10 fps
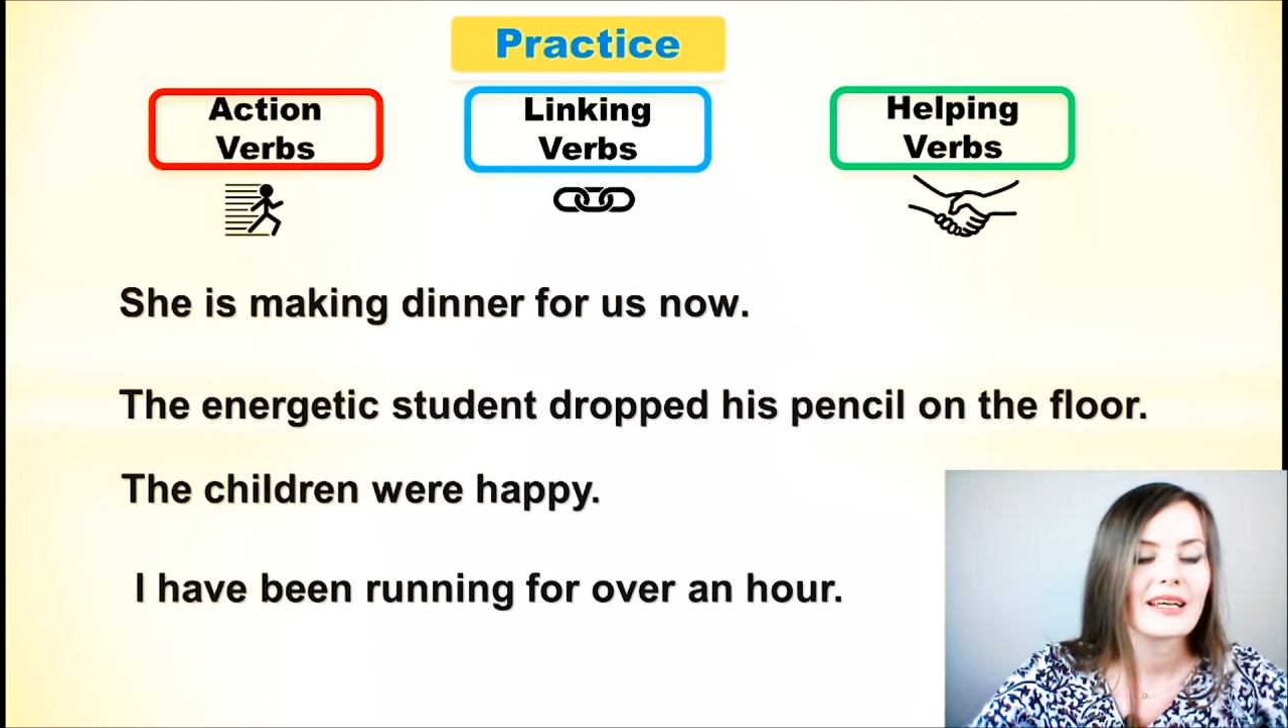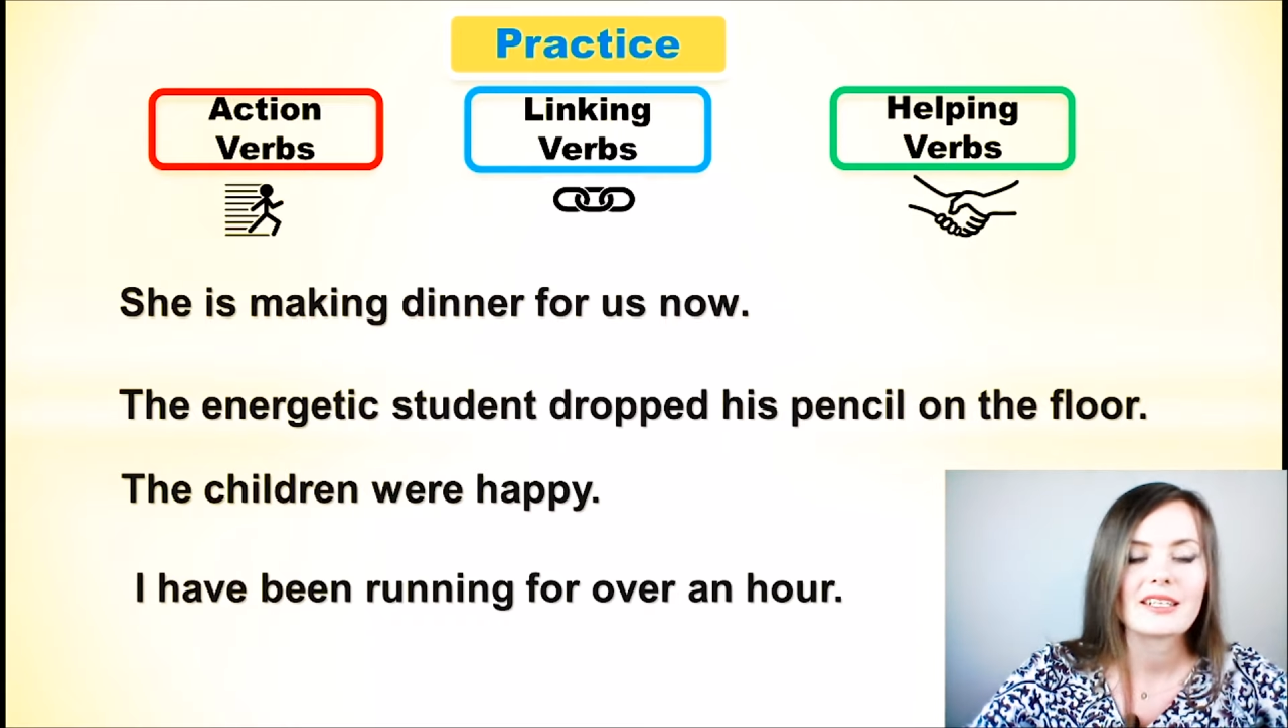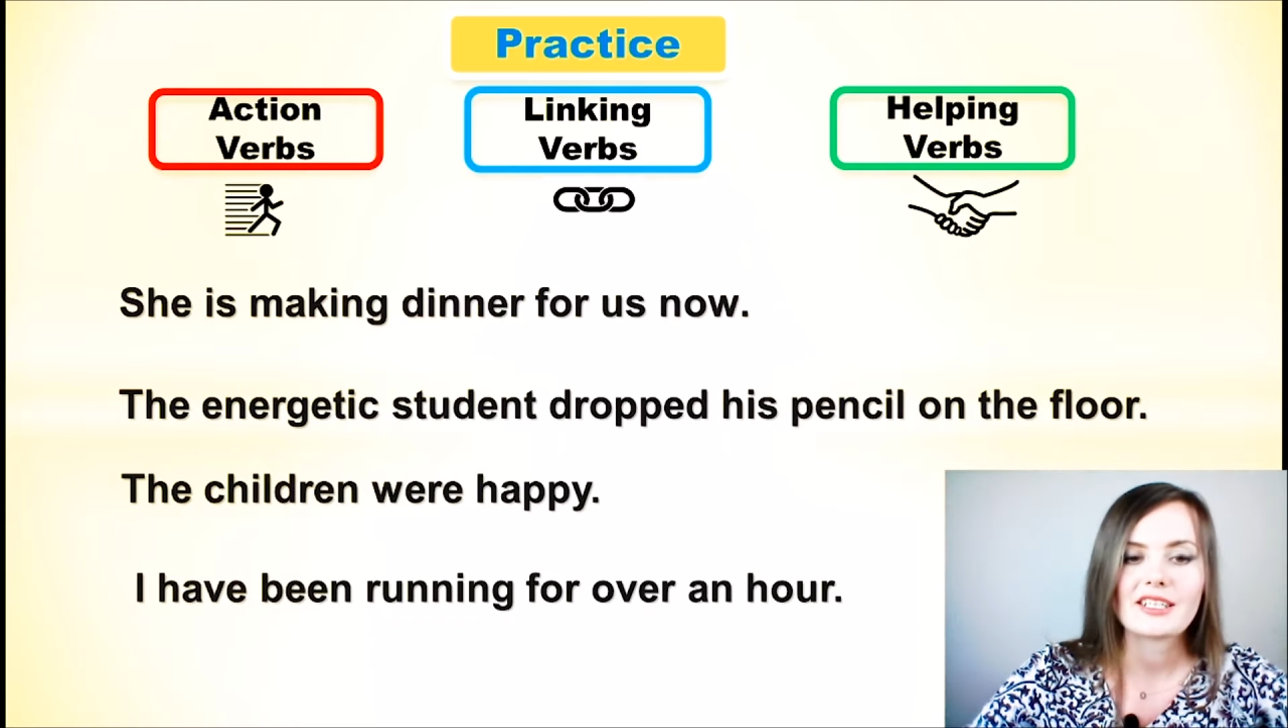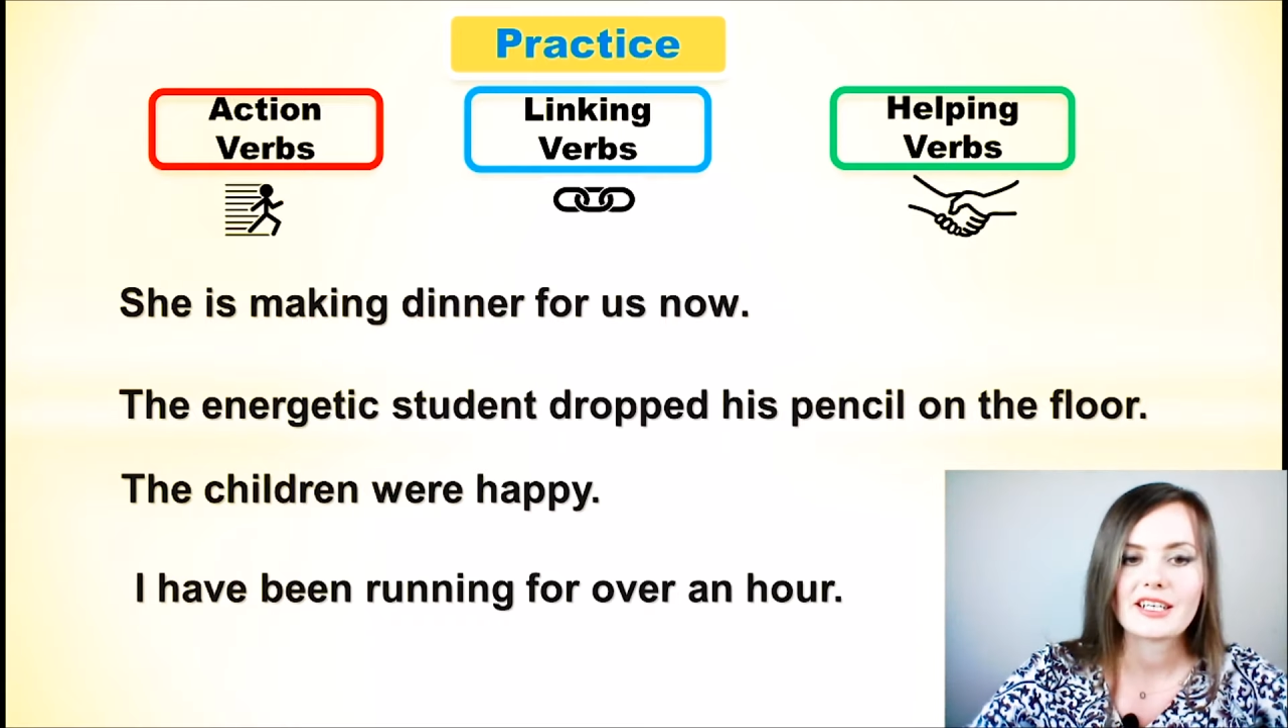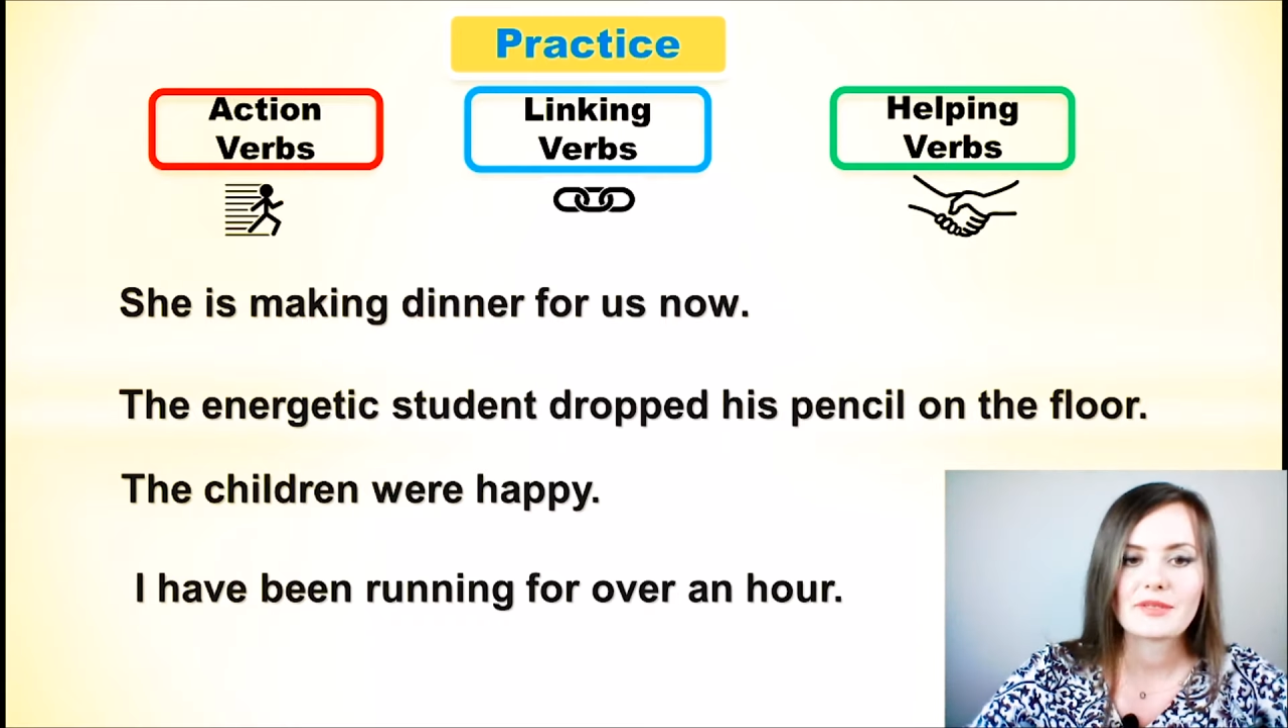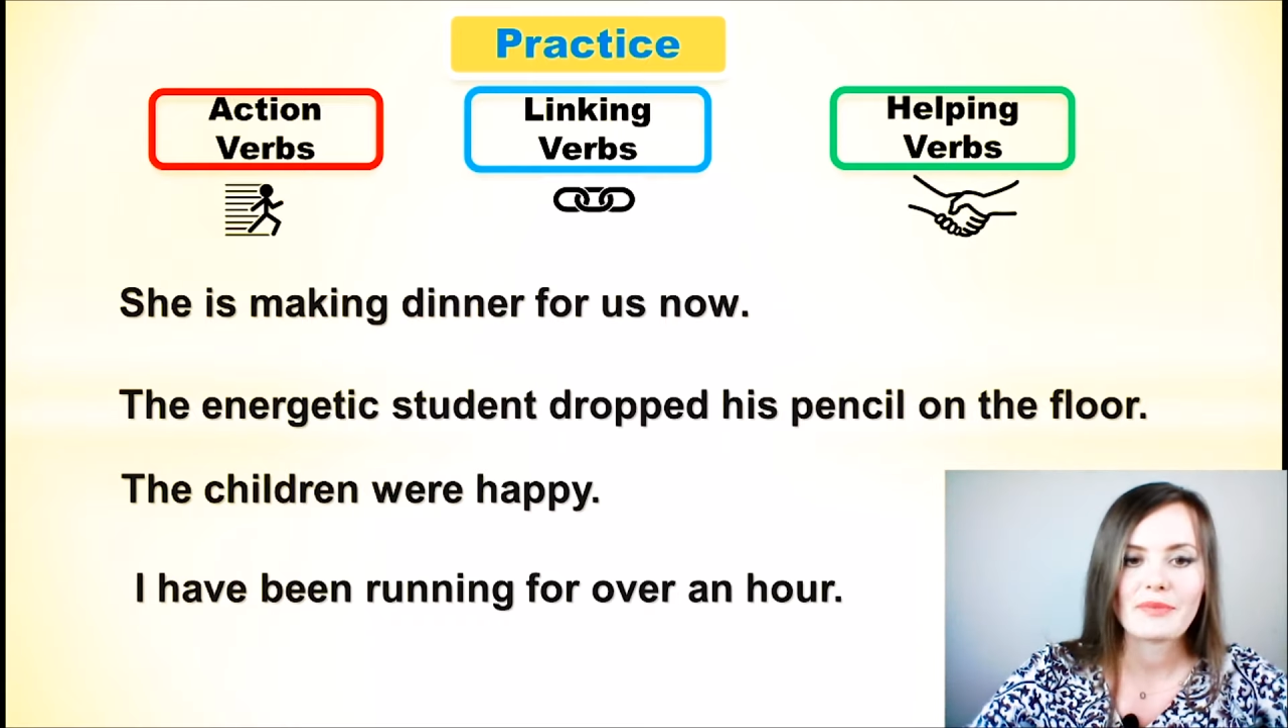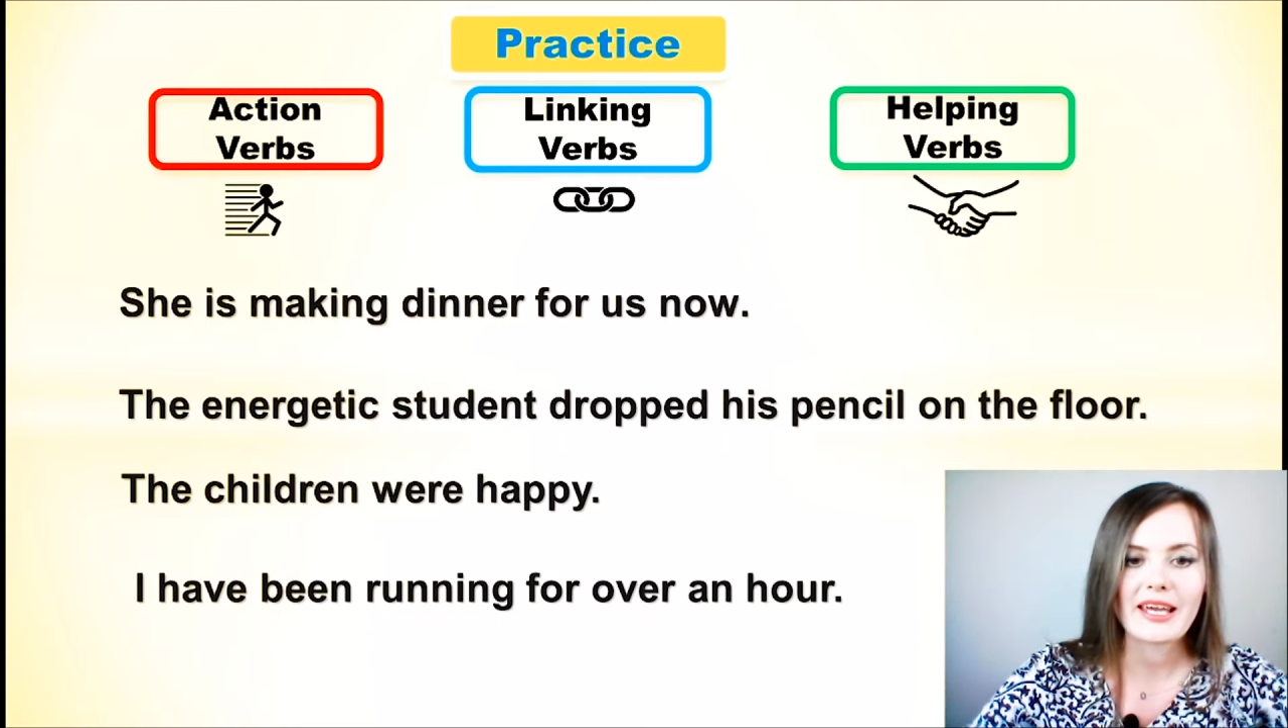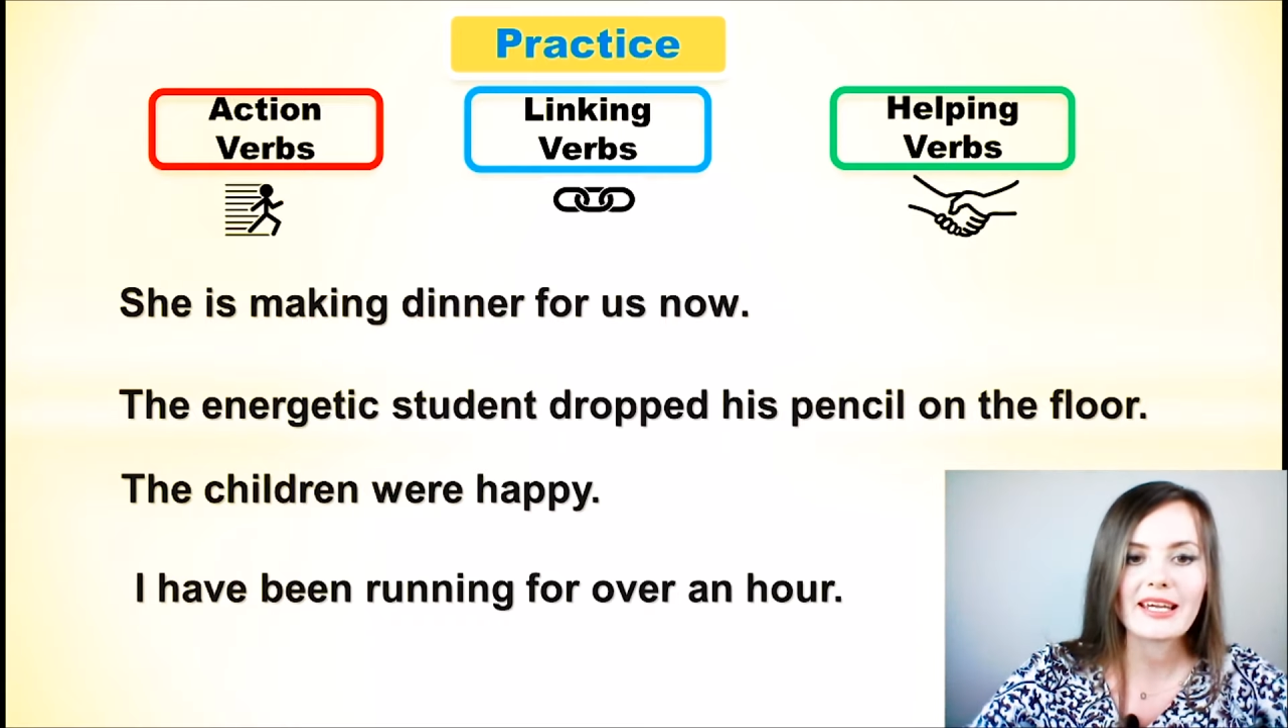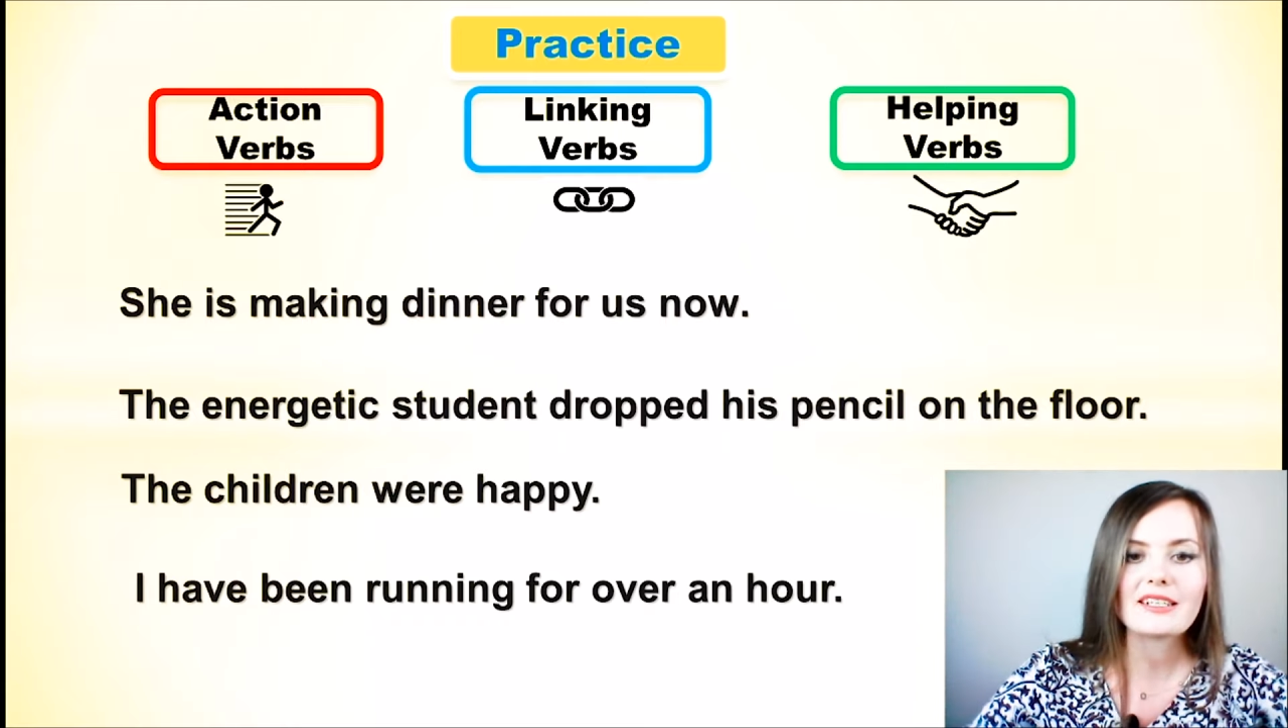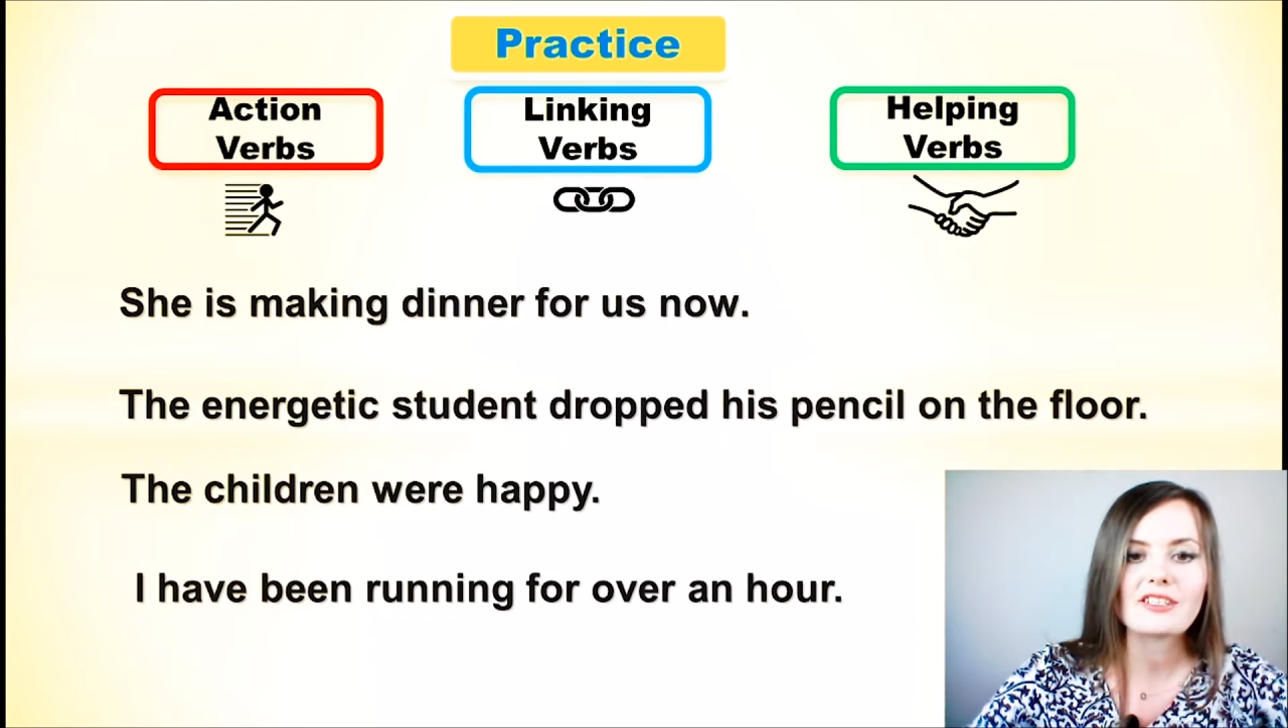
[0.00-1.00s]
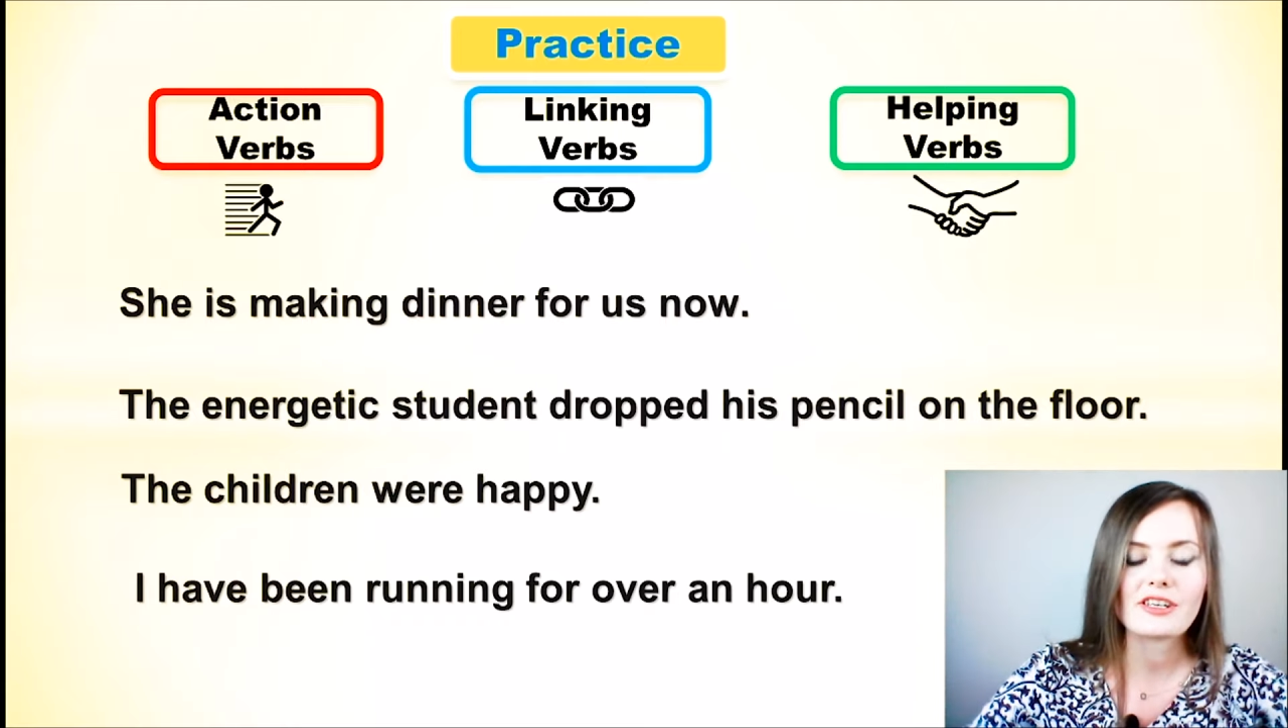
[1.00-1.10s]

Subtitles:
She is making